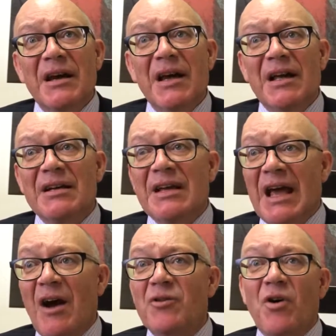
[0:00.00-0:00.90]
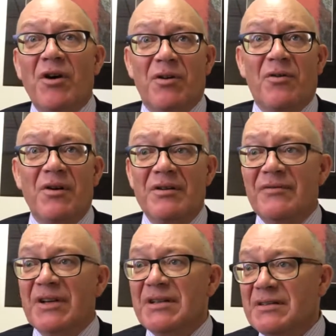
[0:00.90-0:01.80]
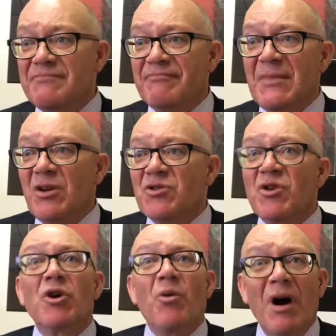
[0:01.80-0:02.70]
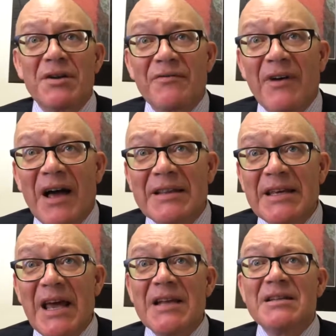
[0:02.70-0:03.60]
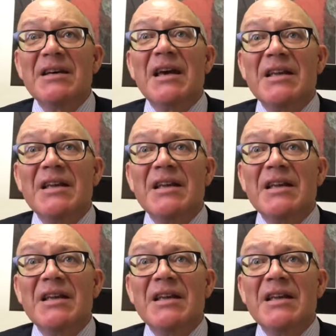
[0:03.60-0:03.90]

and count on, or even you know, sort of quantify at the end,